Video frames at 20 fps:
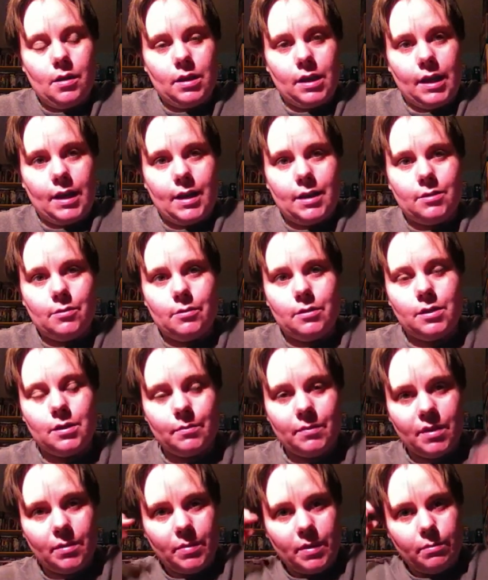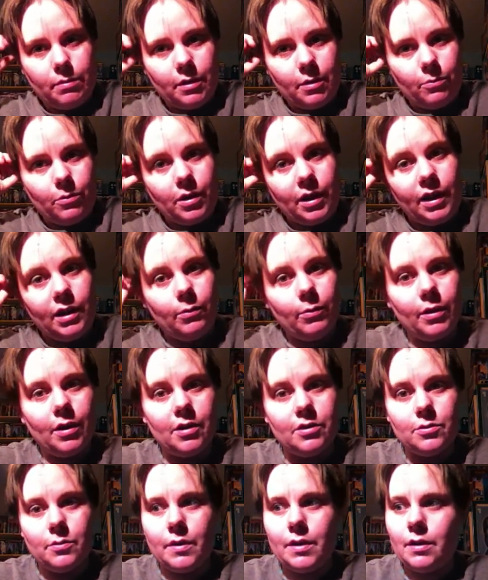like I told some of the people at work, here we
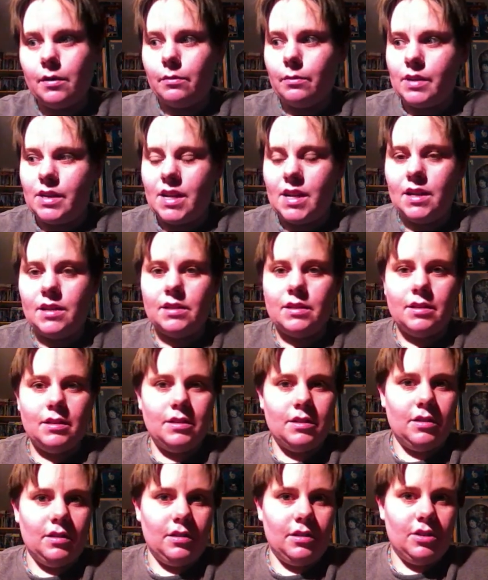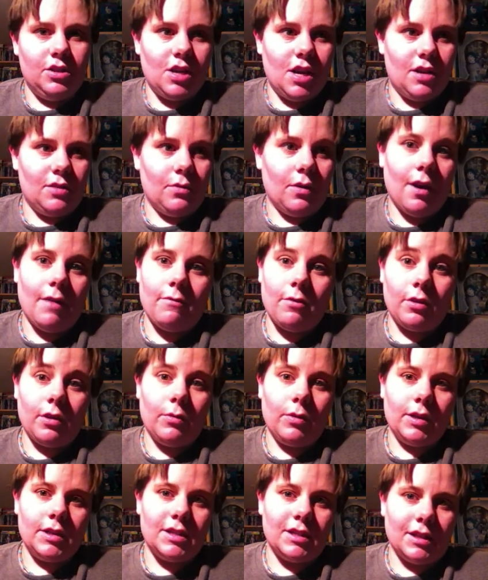are 23 days into January, I've
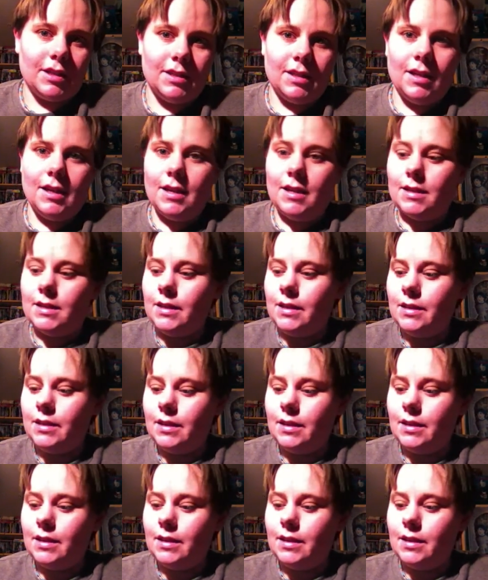only worked 6 days,